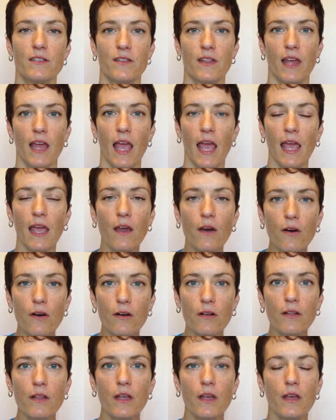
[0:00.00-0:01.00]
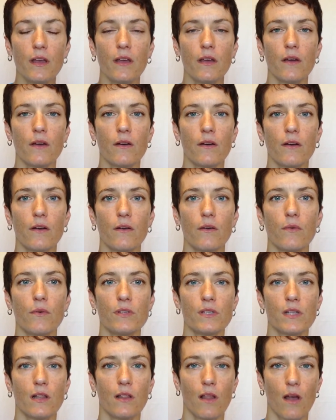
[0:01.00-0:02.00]
So the angle
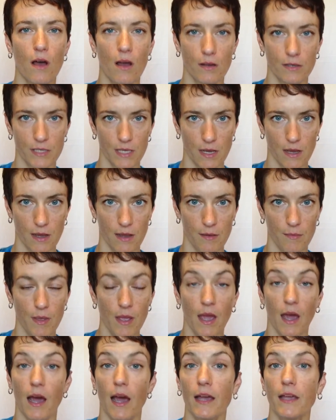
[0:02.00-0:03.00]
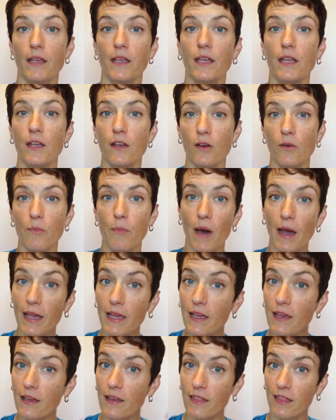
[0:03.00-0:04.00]
was a long time. I could hear
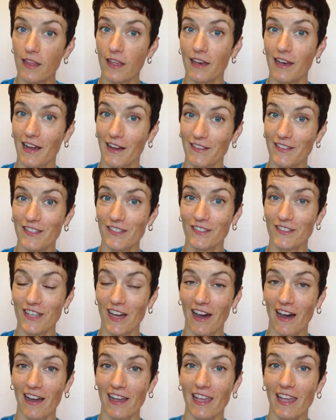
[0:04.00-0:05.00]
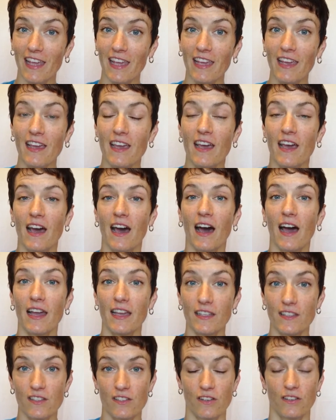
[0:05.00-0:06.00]
Mike, the announcer, talking. I
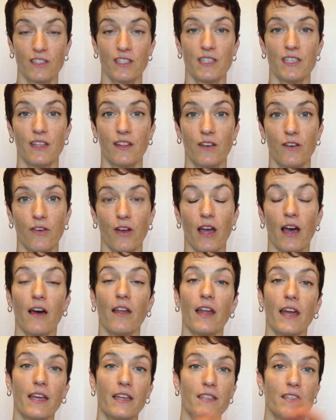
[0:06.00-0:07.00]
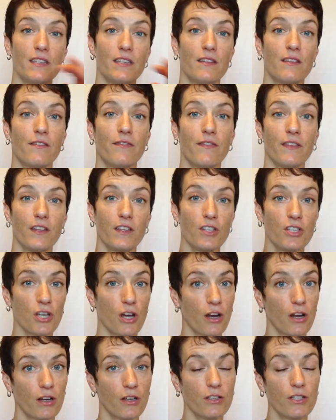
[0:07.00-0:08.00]
could start to see the crowd. I could see the finish
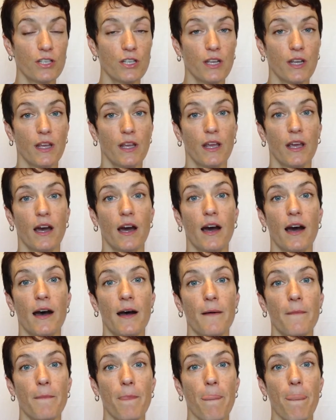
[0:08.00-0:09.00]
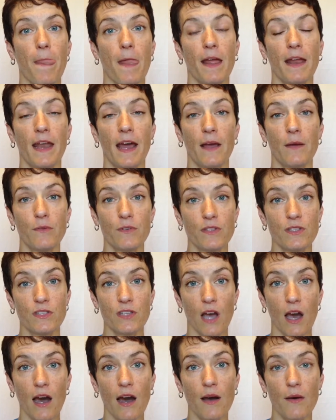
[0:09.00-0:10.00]
arch. And I was
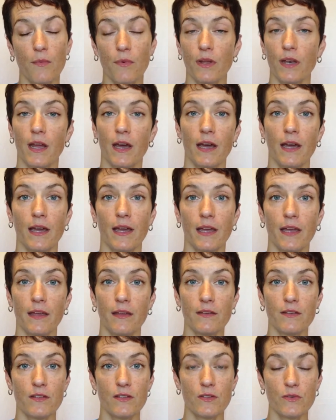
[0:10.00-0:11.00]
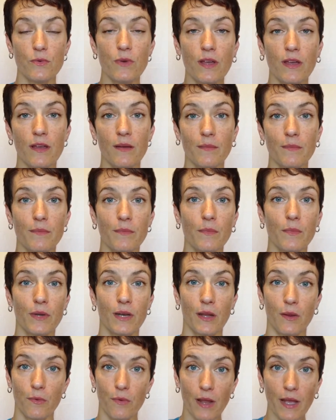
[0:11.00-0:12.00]
taught when I swim,
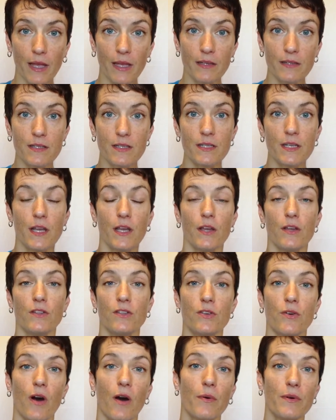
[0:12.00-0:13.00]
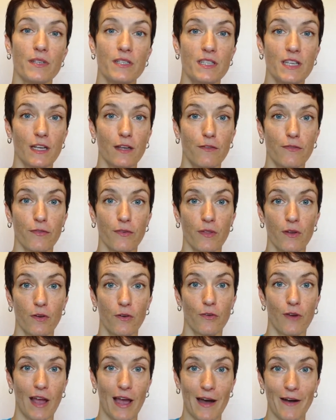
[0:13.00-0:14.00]
when I race, to always dig for the
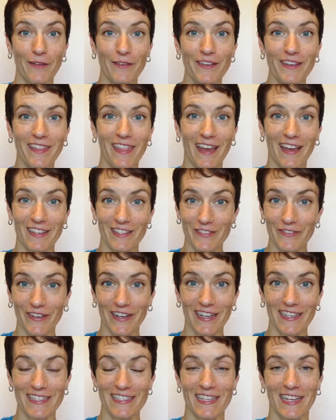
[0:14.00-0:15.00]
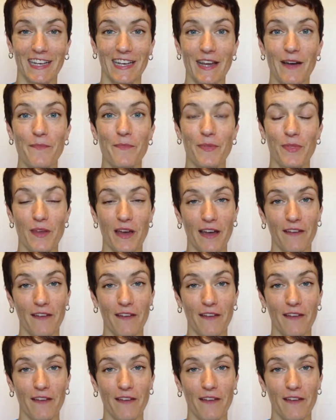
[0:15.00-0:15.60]
ground. That's when I stand up,